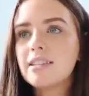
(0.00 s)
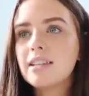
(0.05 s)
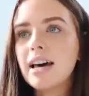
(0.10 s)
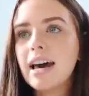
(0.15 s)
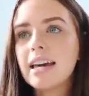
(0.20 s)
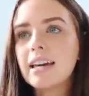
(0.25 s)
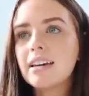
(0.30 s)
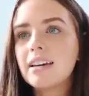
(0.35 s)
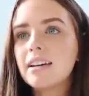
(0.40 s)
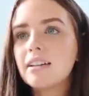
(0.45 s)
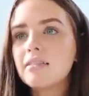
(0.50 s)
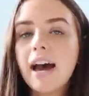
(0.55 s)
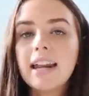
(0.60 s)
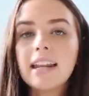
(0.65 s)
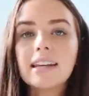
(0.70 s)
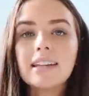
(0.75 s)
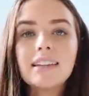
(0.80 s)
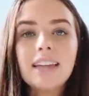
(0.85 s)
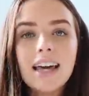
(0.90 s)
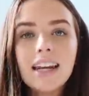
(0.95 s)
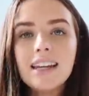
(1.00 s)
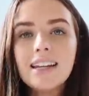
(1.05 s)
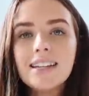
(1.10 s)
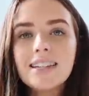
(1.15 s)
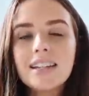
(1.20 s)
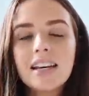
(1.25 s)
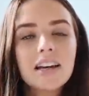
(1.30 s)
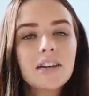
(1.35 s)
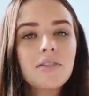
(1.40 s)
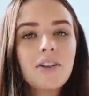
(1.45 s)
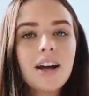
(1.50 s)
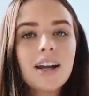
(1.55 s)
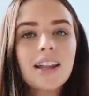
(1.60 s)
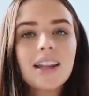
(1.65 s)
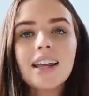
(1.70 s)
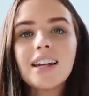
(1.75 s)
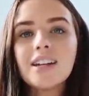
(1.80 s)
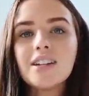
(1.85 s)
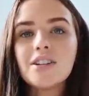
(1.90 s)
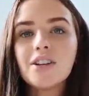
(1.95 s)
like writing letters, like write a
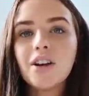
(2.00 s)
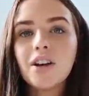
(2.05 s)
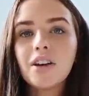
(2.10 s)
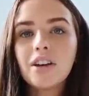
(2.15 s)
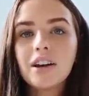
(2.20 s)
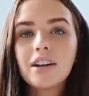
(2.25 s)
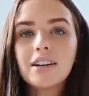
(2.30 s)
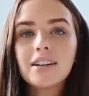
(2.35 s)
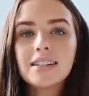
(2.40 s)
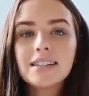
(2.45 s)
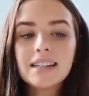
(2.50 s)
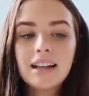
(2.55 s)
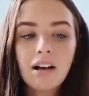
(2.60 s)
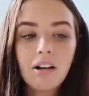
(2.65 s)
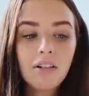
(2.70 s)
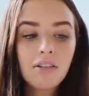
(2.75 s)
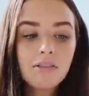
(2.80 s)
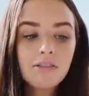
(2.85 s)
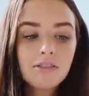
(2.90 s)
letter to your younger self,